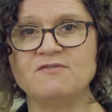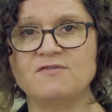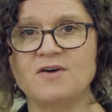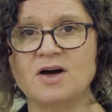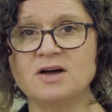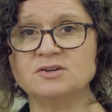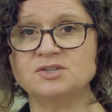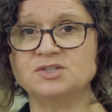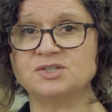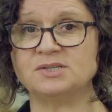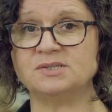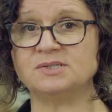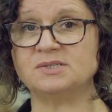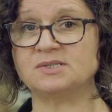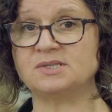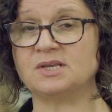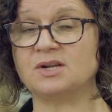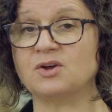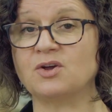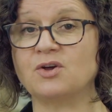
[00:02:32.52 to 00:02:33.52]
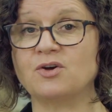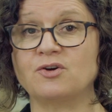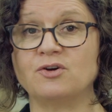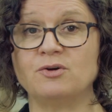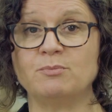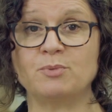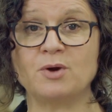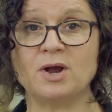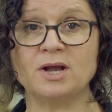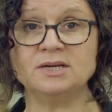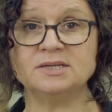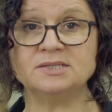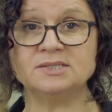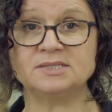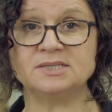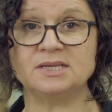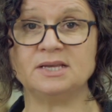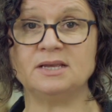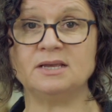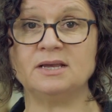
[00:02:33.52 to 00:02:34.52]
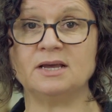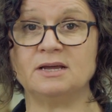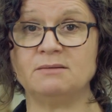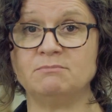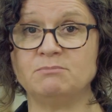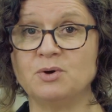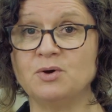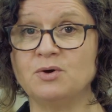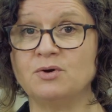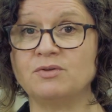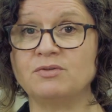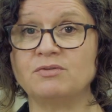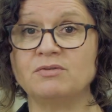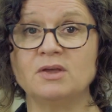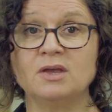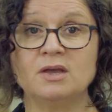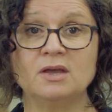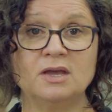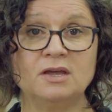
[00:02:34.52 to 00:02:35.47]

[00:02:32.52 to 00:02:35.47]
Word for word: functions that occur in pregnancy and birth